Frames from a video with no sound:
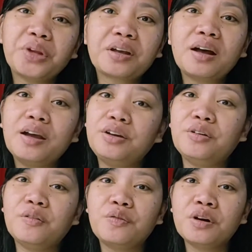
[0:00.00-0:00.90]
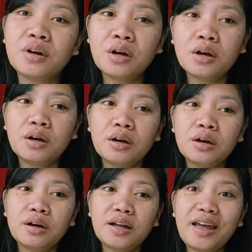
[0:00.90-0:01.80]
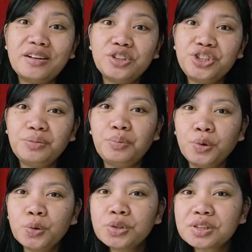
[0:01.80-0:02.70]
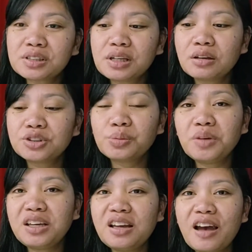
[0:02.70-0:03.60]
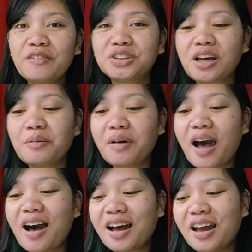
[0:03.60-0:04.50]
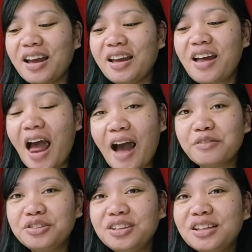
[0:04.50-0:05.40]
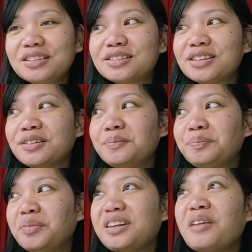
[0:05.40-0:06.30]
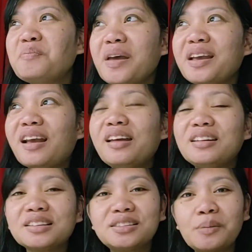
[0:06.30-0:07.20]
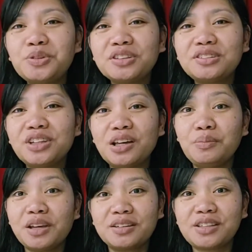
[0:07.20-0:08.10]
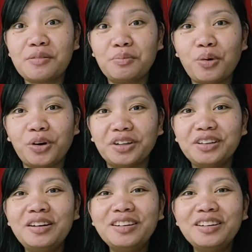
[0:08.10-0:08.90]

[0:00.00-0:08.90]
kind of energy boost to me every time I have this. But I'm making an exception today because I'm bored.